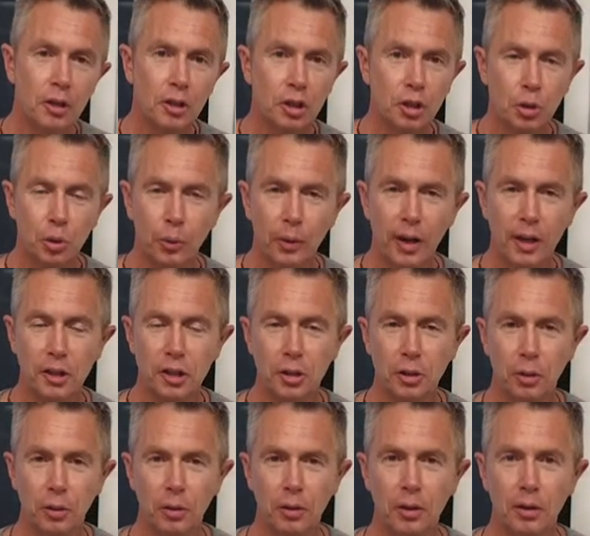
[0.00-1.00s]
short head
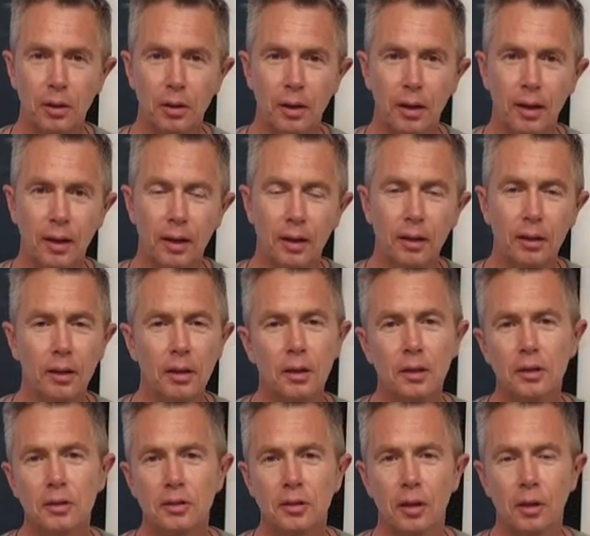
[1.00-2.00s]
shock here,
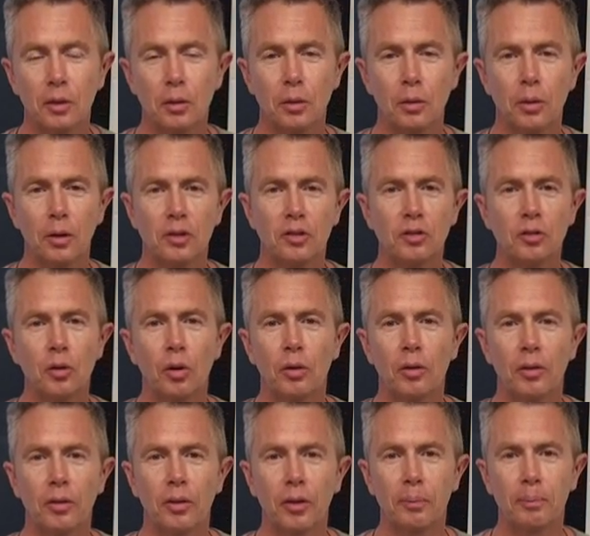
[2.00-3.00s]
so it's
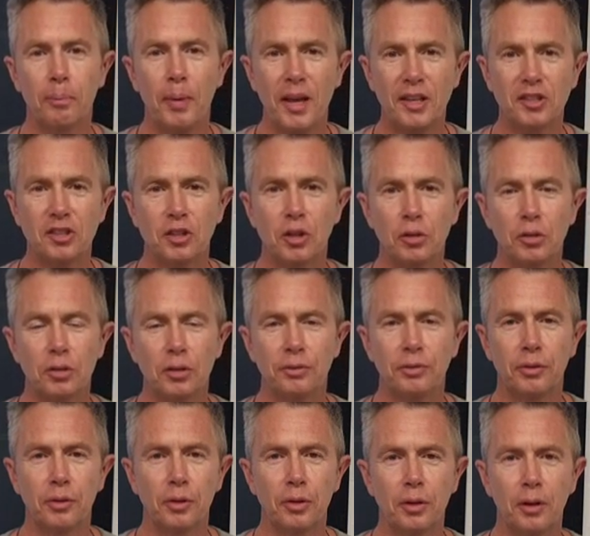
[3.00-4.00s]
not the best scooter
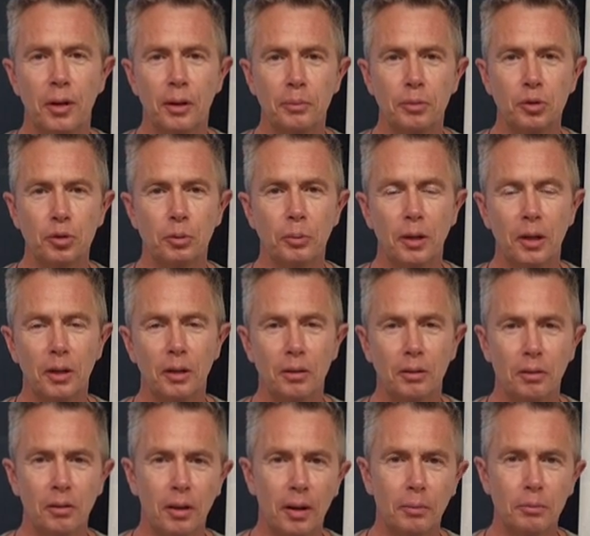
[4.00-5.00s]
for
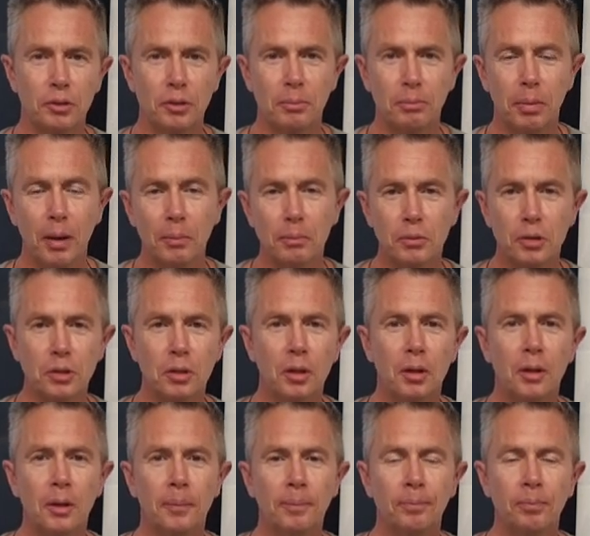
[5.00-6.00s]
absorbing lumps and bumps.
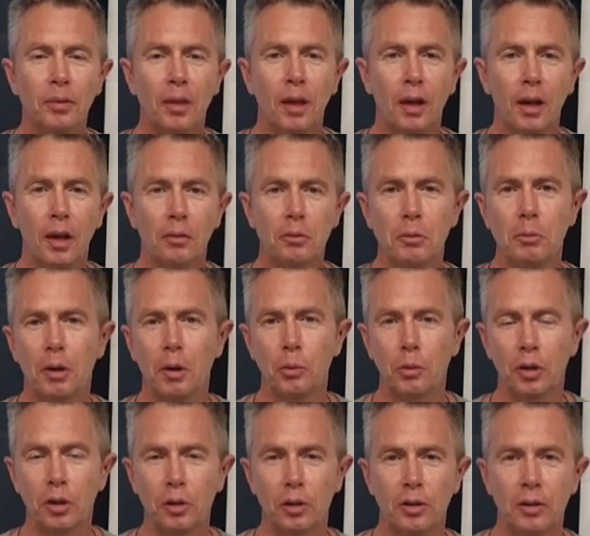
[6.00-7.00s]
You might want
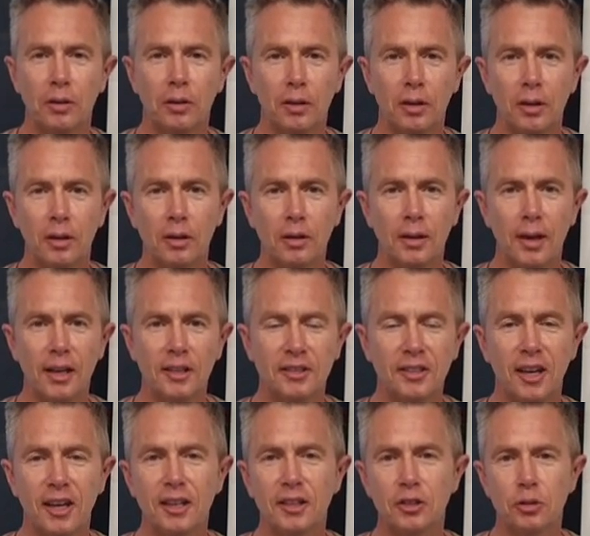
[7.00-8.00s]
to look at the
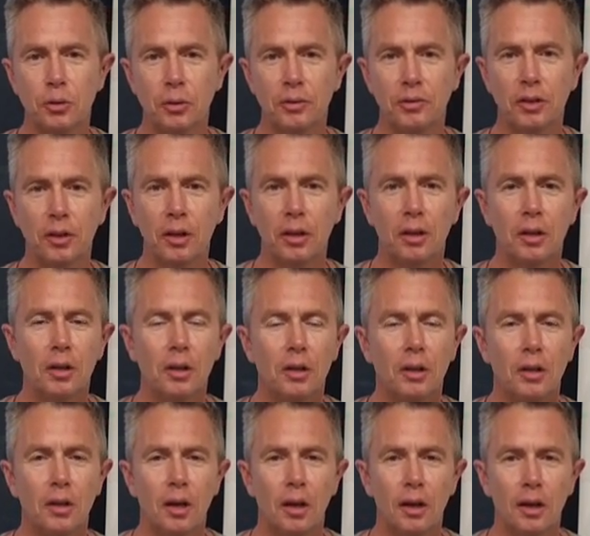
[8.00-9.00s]
S8 or even a
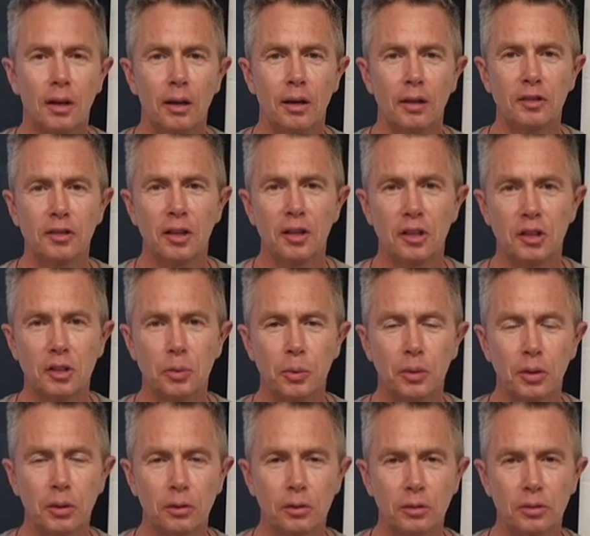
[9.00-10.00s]
10-inch
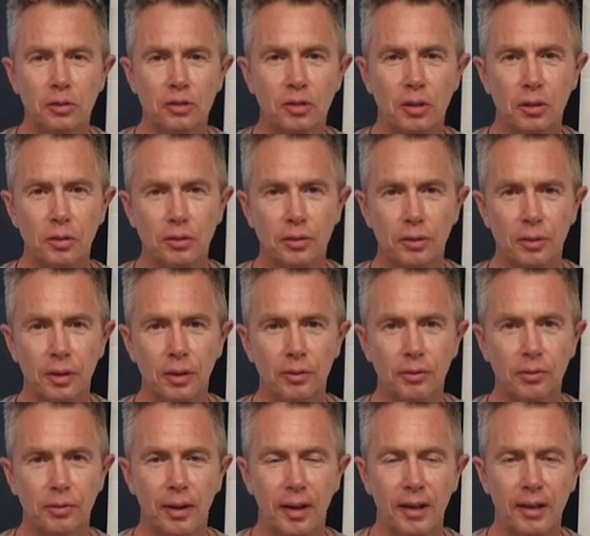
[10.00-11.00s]
wheel scooter
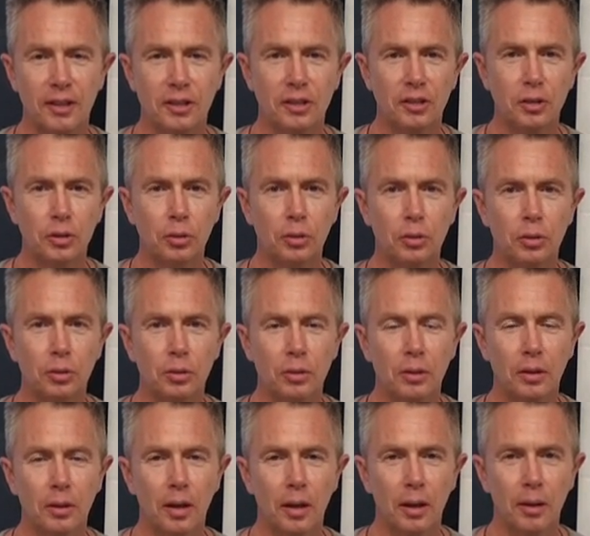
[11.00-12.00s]
if that is your
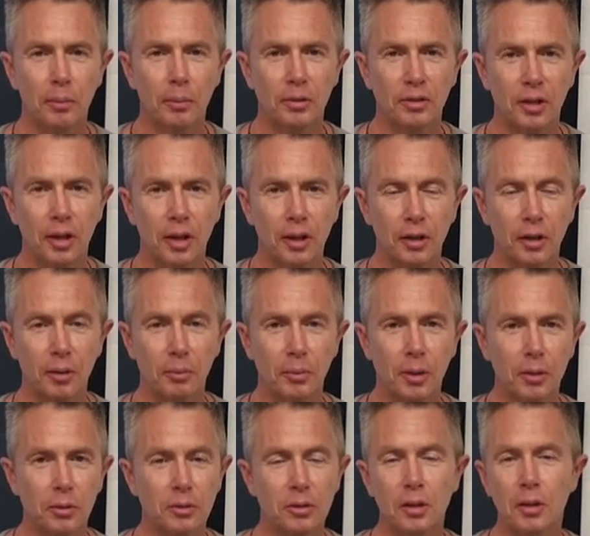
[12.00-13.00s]
particular
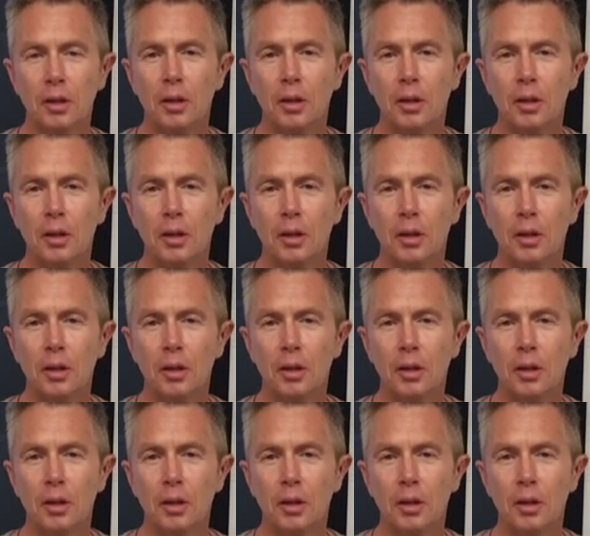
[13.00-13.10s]
commute.